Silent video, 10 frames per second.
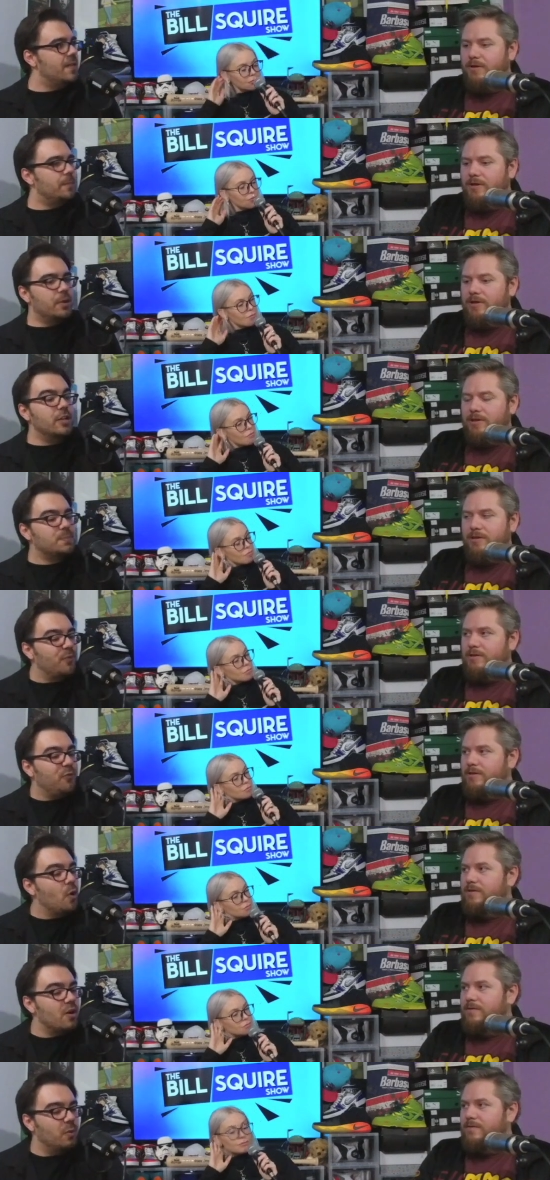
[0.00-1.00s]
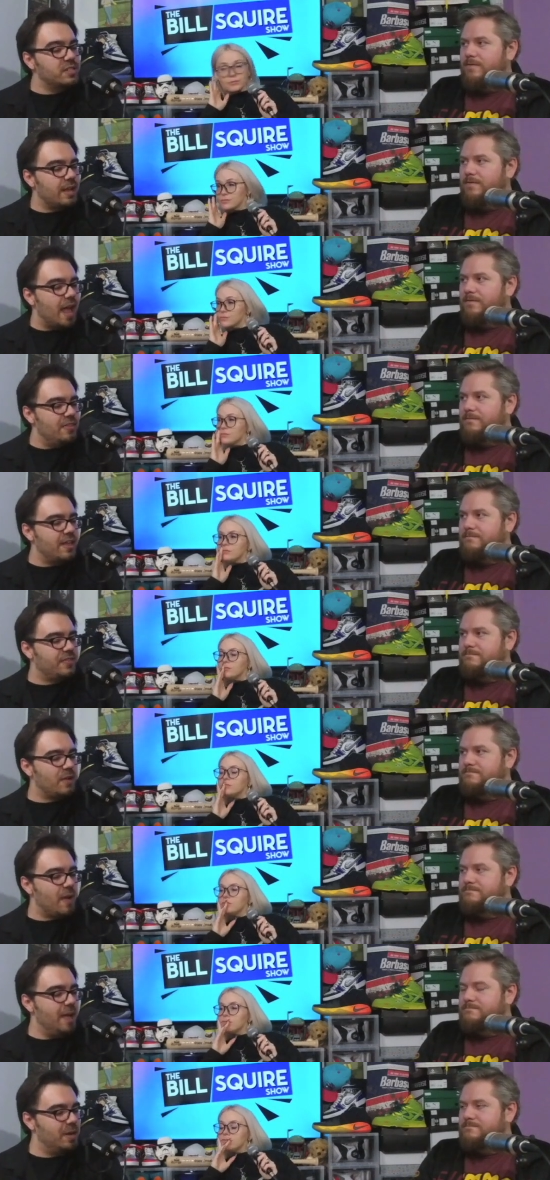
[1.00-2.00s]
Speaker 1: because before it was like I, they,
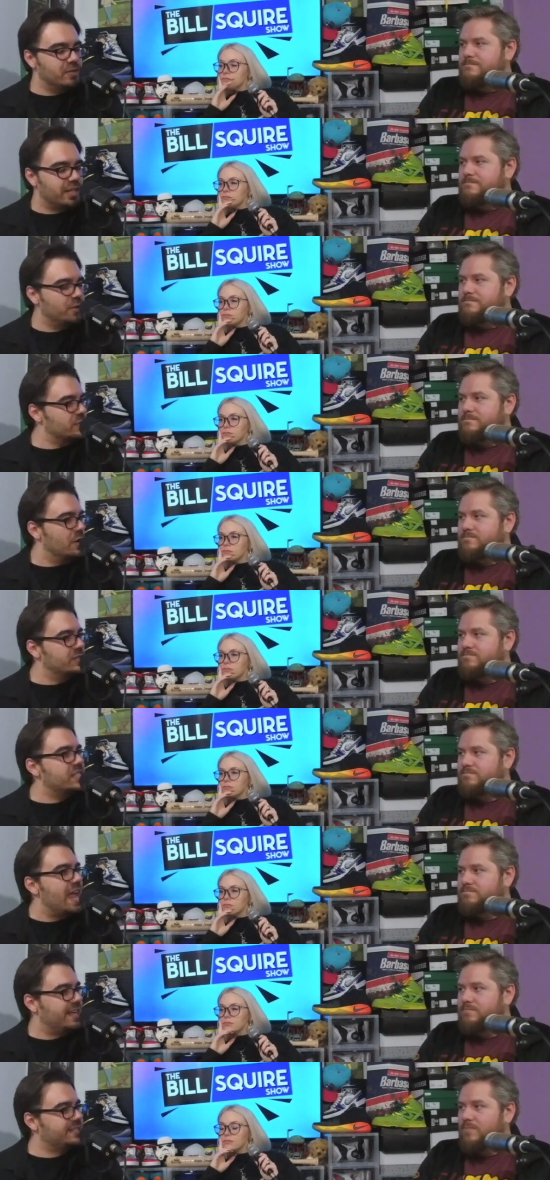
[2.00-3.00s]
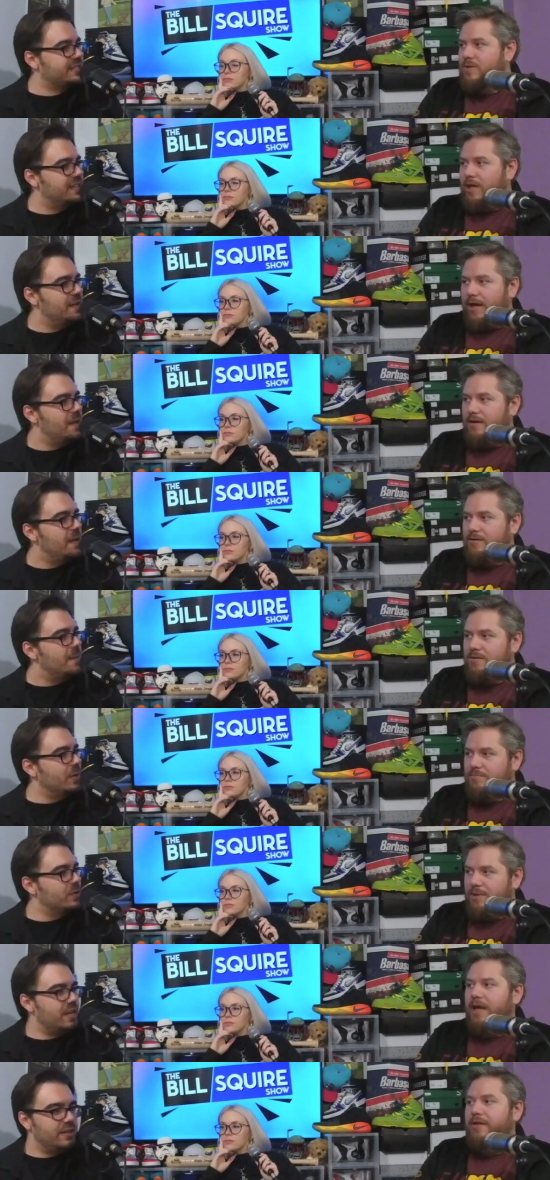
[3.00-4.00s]
they ran me it was like there was no stakes. Yeah.
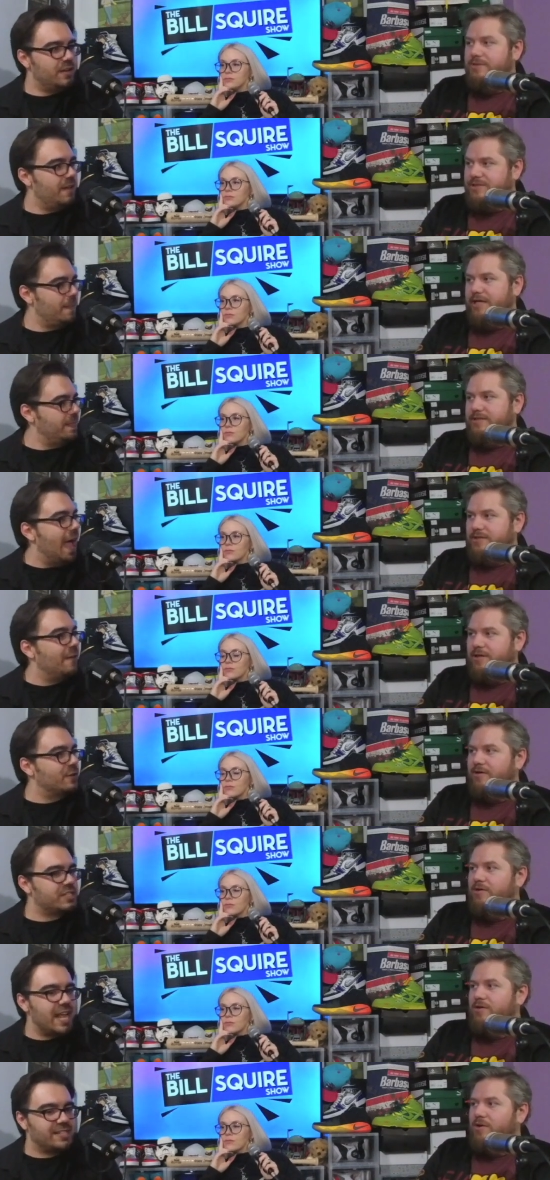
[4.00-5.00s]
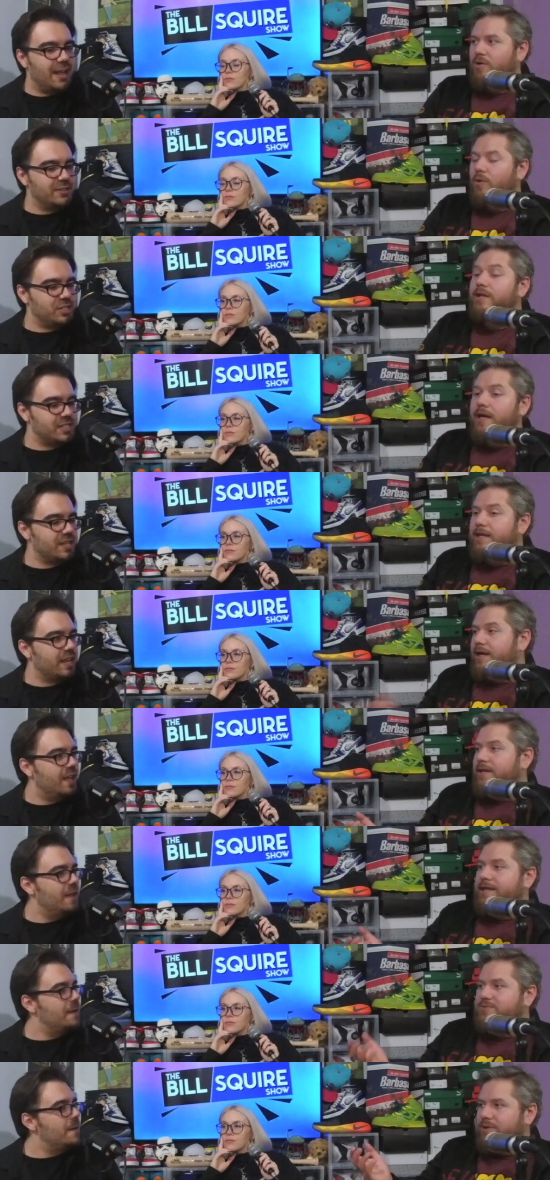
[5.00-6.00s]
There was now it, there's stakes. Now yeah. there's stakes. I was well, just and, like,
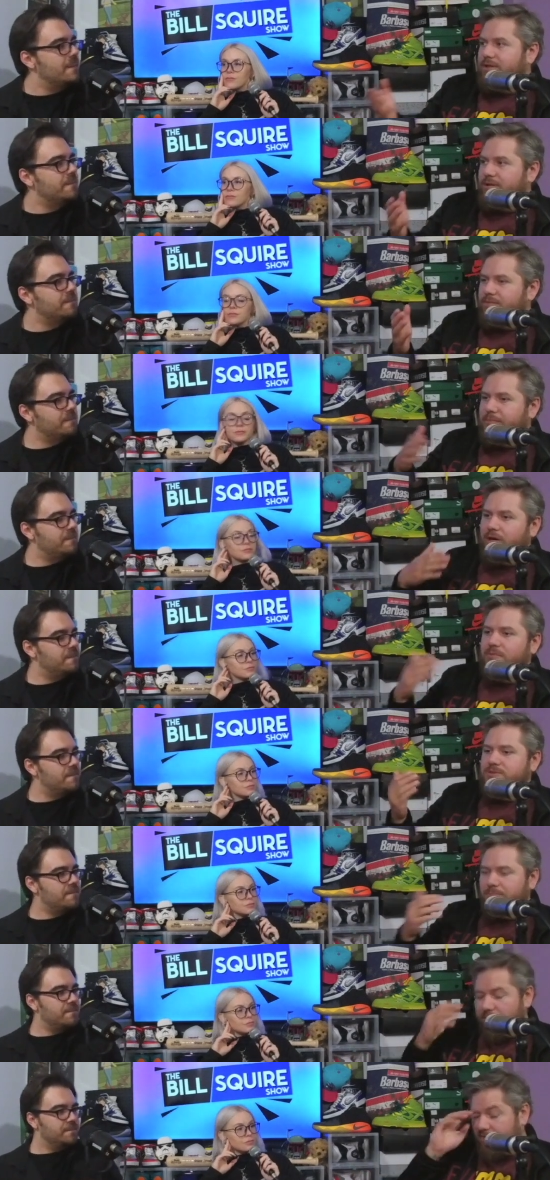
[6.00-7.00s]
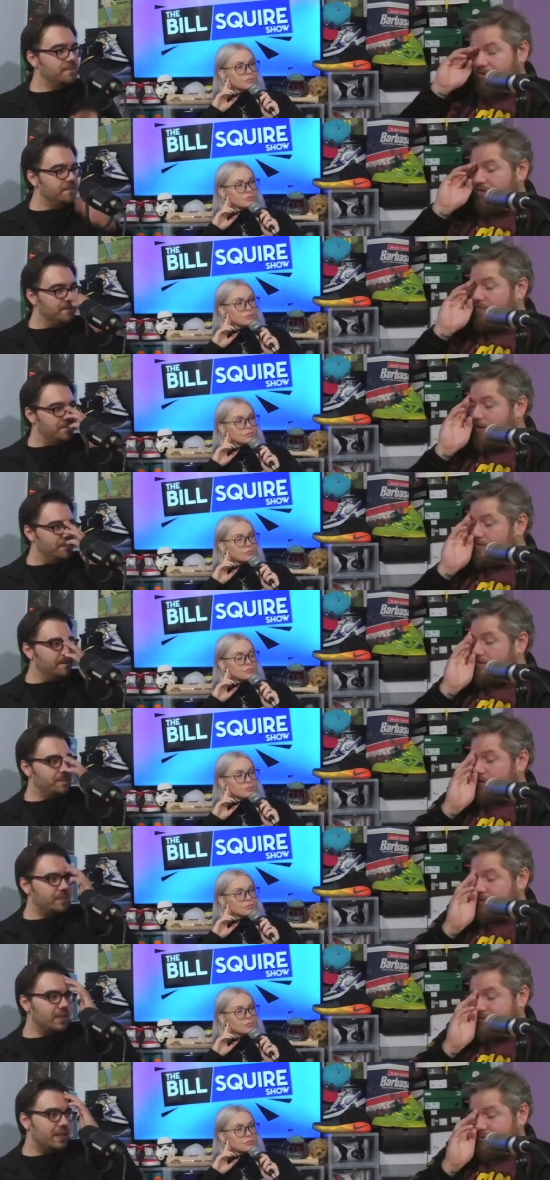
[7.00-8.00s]
and
Speaker 2: that's what becomes a motivating factor, and
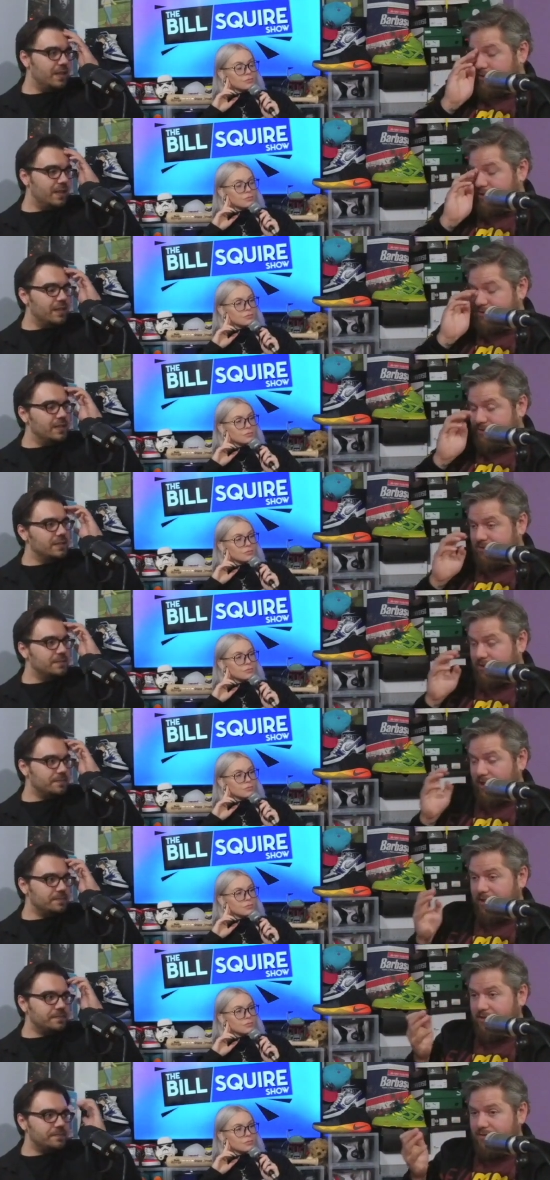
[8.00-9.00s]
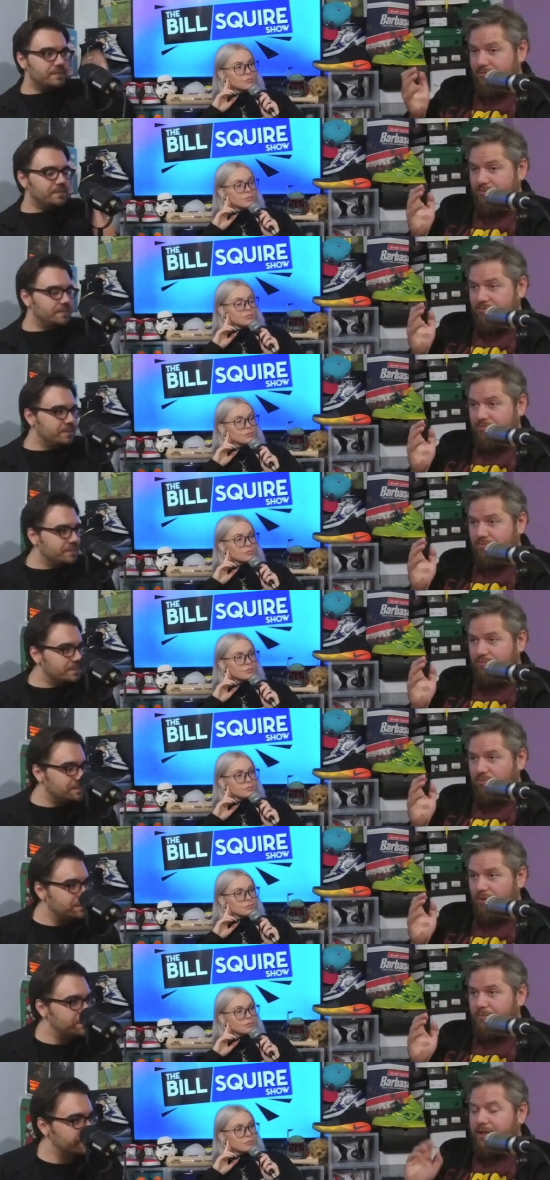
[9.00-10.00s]
that's that's kind of
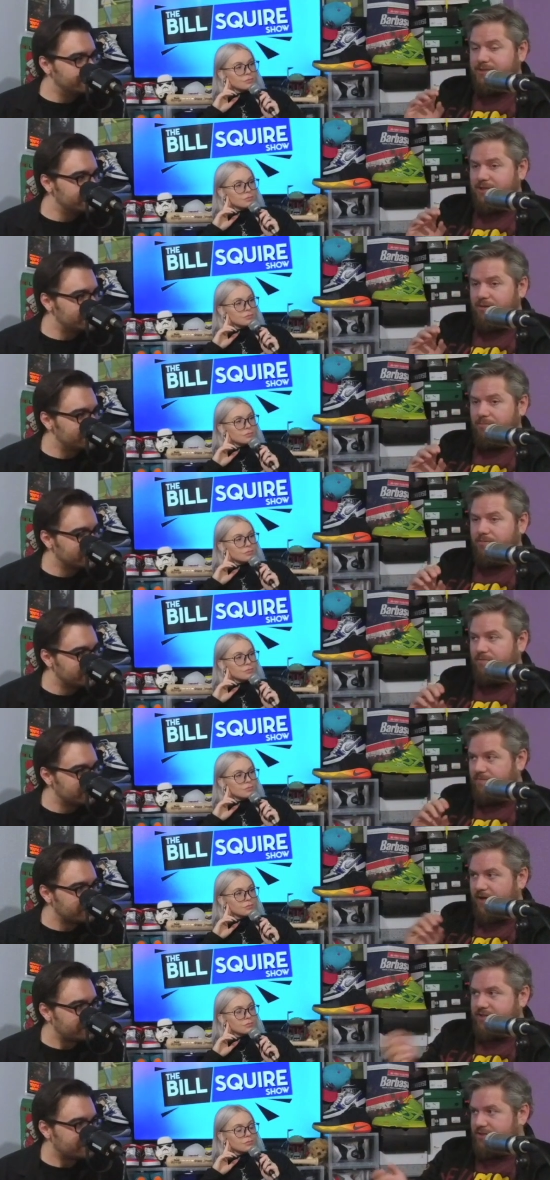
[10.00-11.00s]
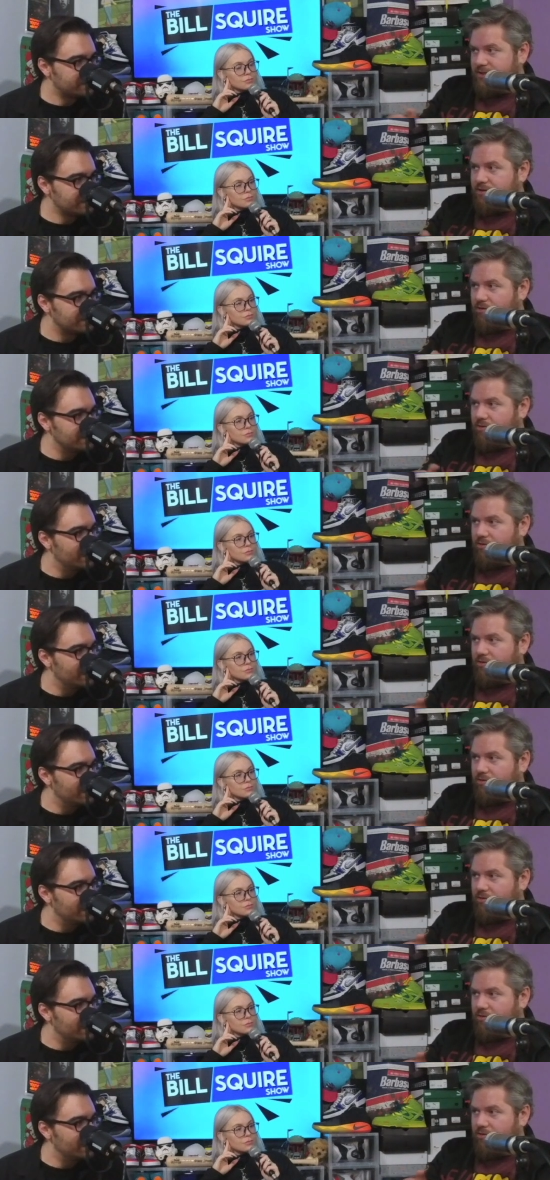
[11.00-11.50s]
what makes it a profession or